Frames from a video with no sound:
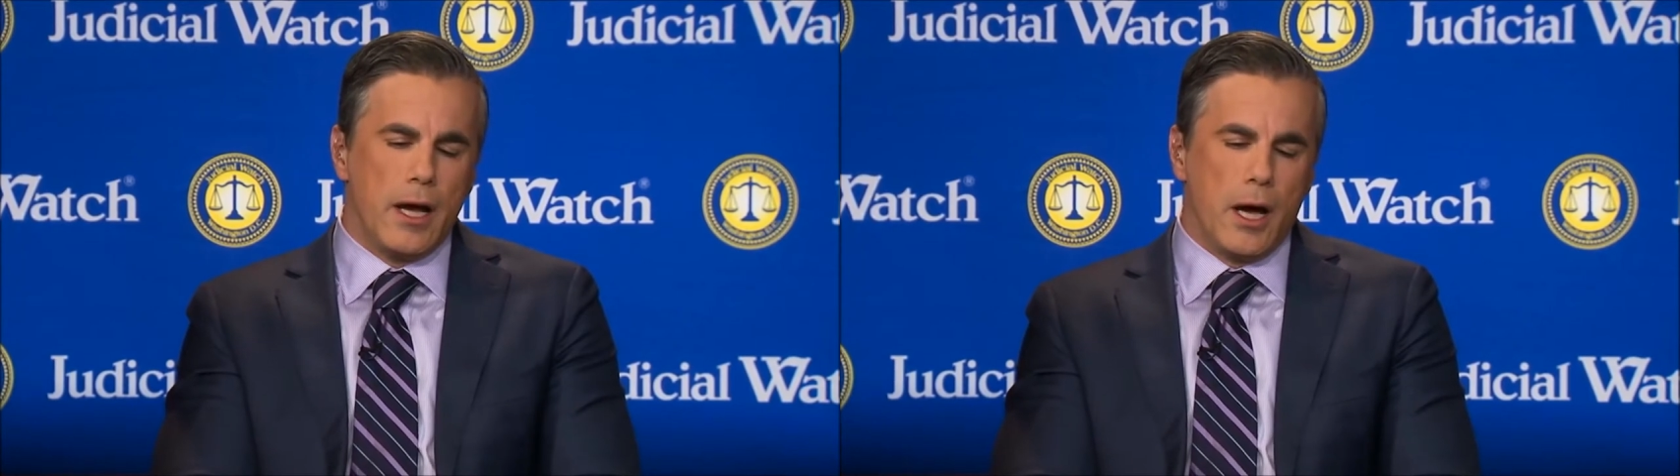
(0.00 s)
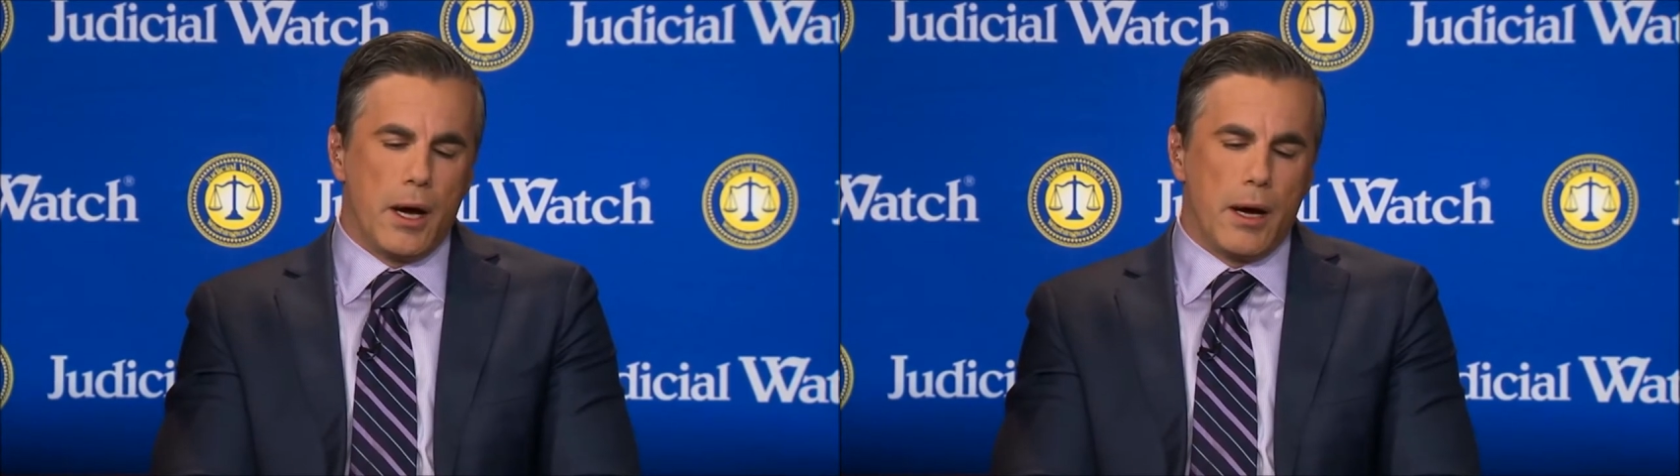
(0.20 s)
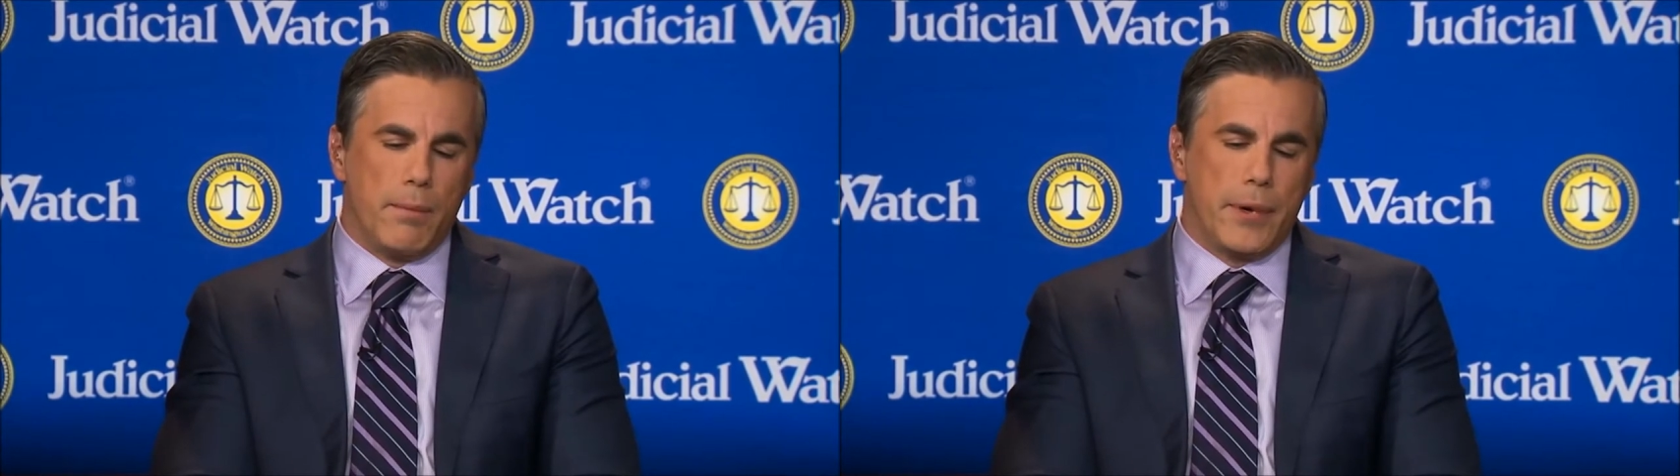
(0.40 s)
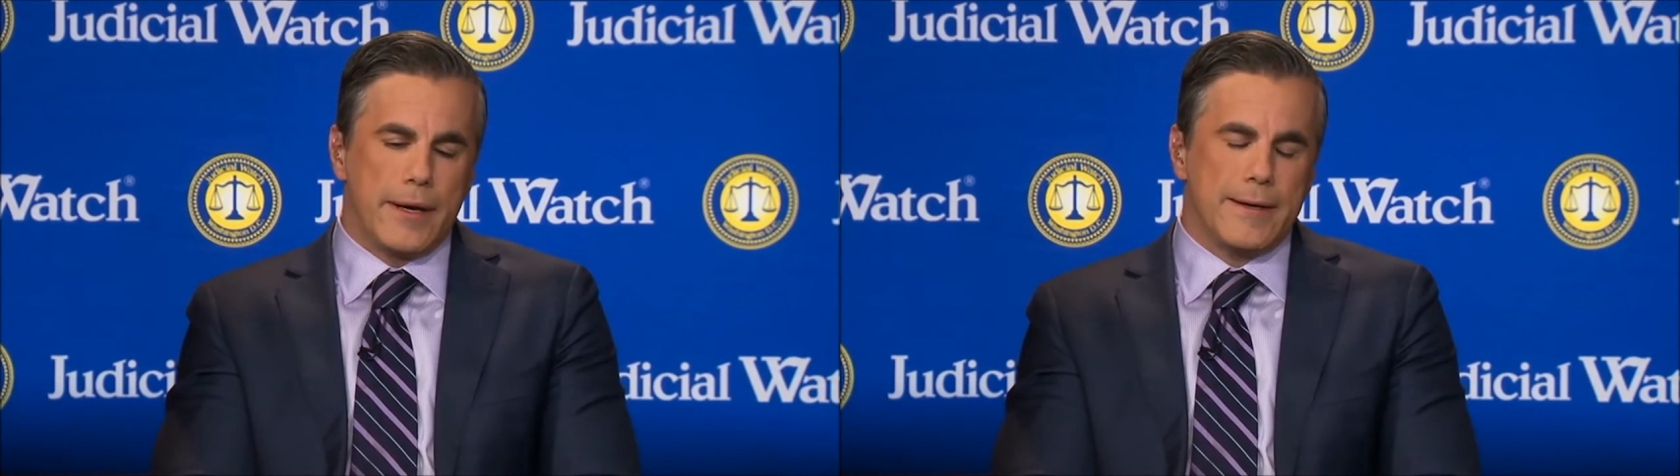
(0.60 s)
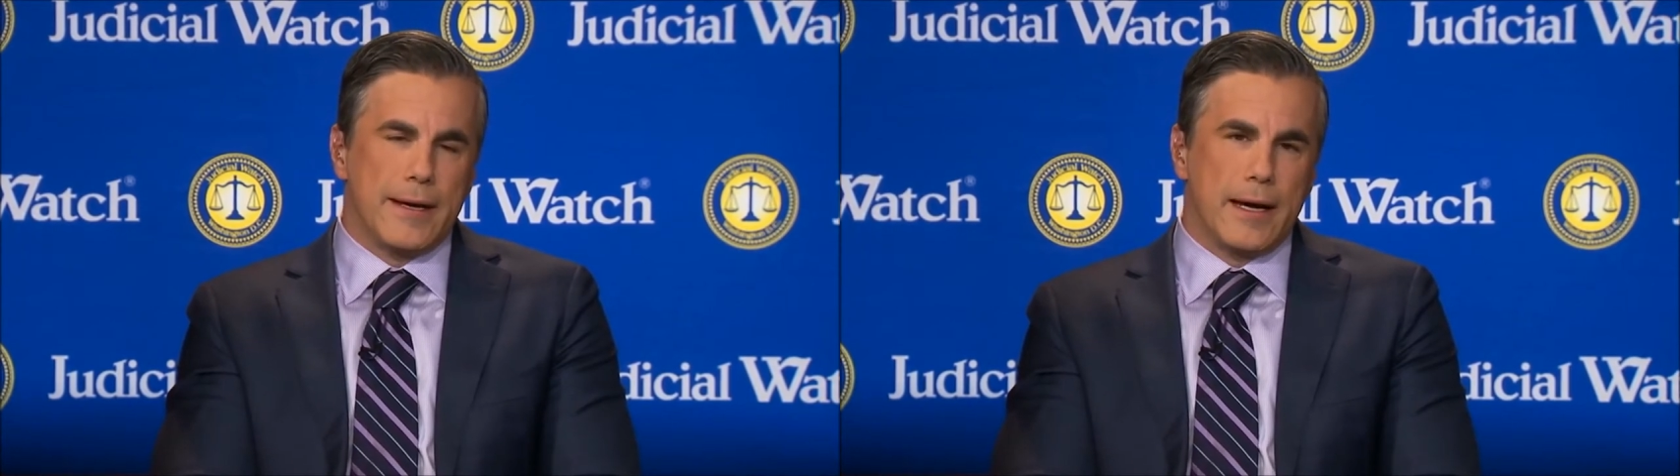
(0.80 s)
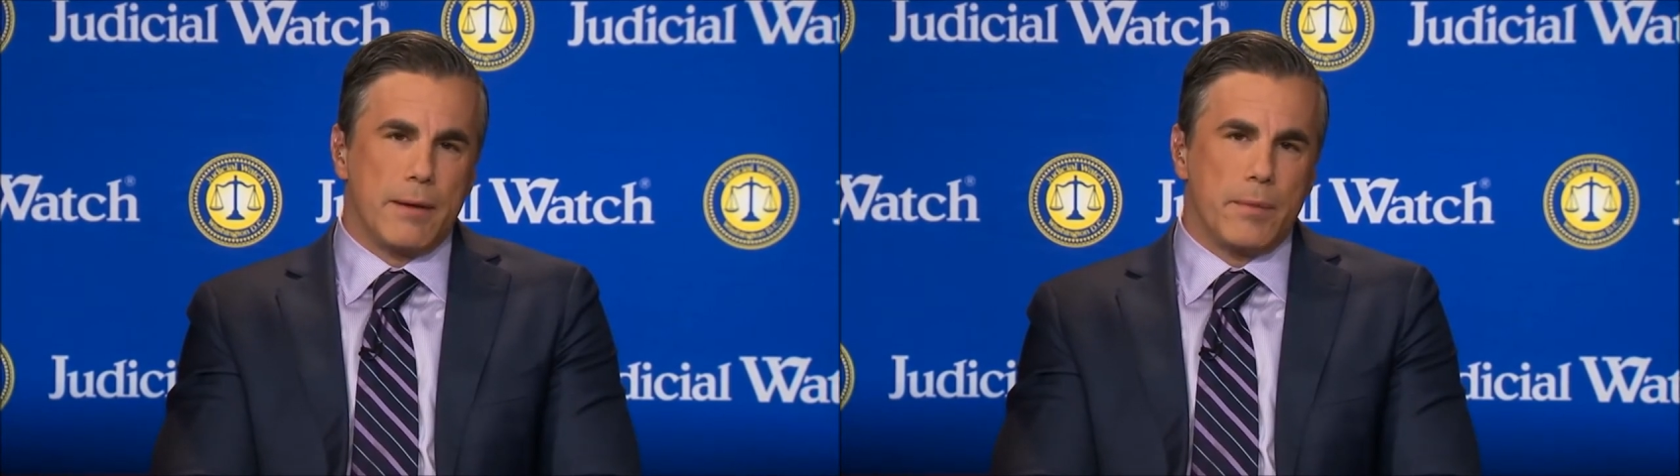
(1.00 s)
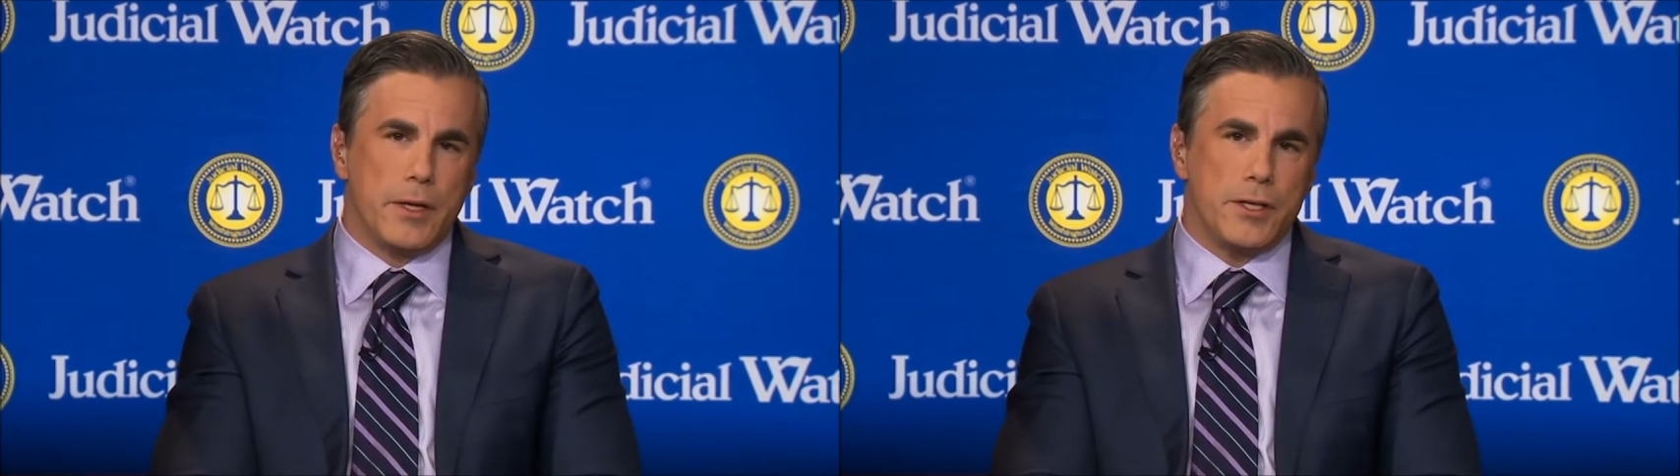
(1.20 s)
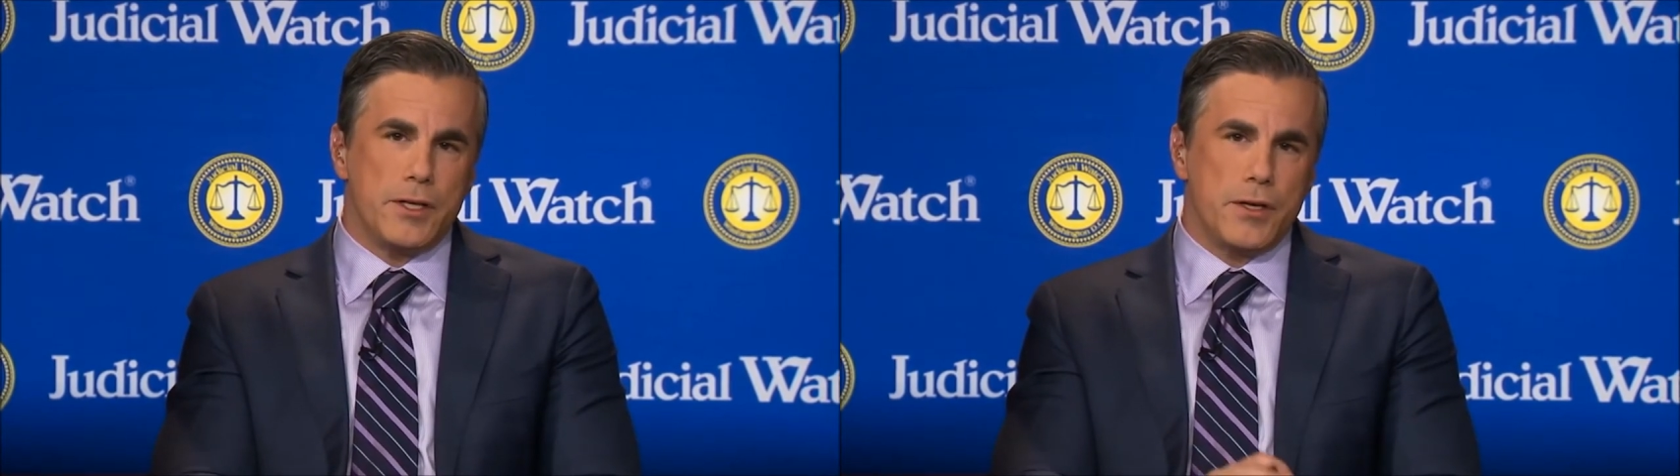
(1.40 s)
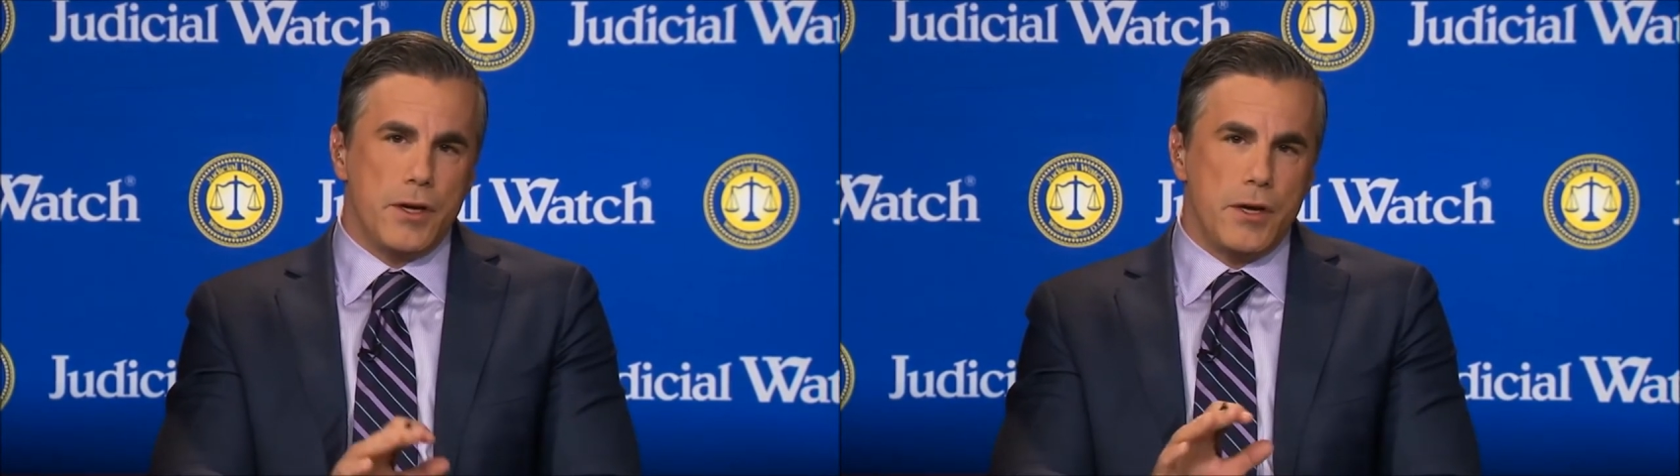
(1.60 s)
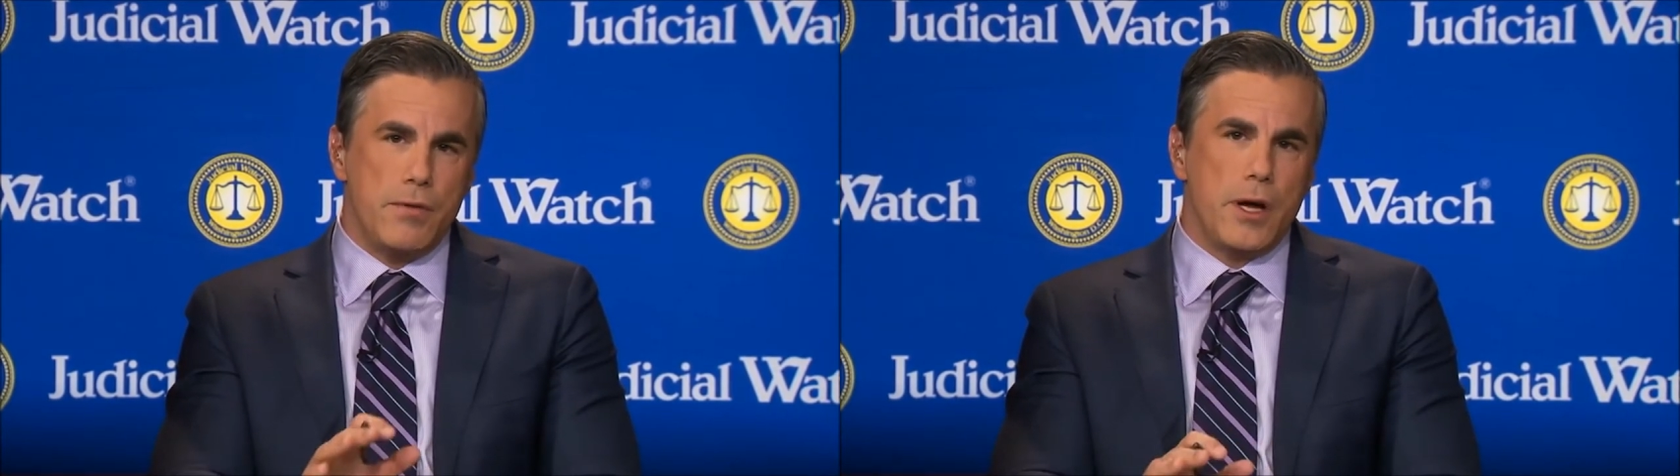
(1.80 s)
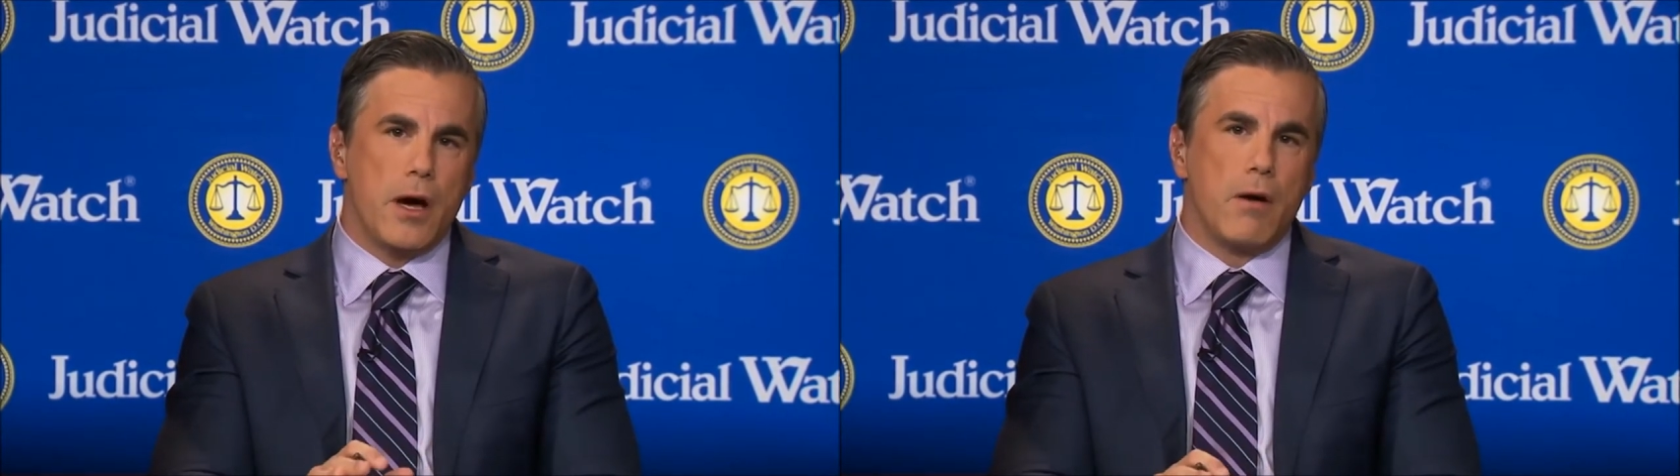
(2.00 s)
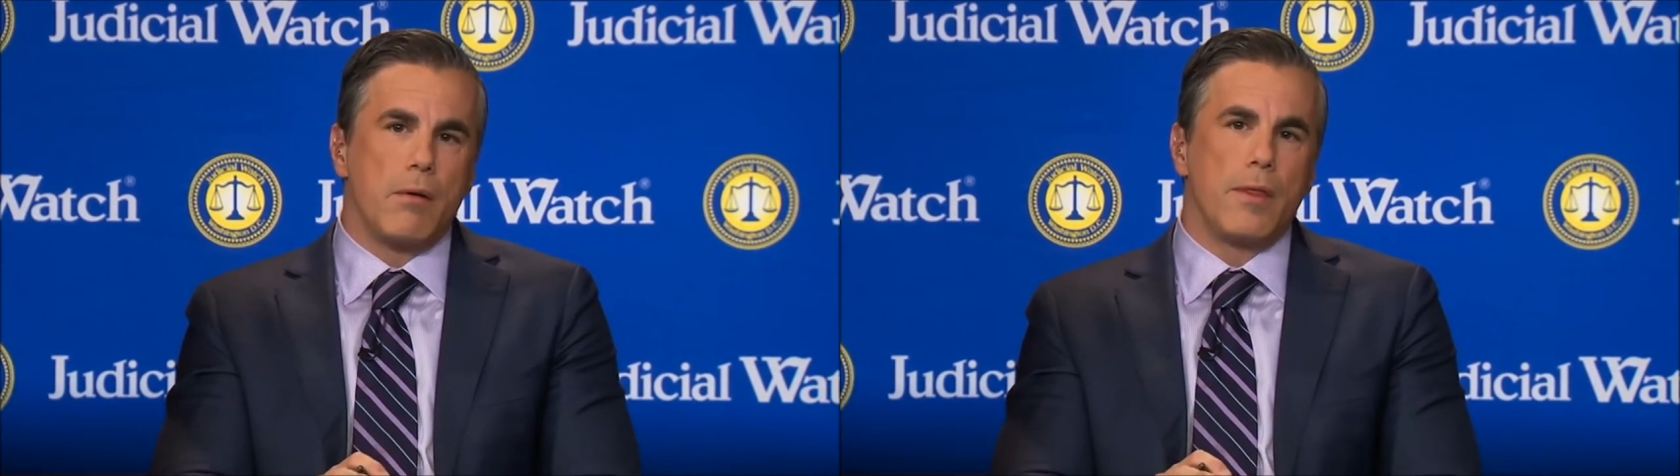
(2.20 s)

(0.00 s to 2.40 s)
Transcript: Uh, but uh, just so you know,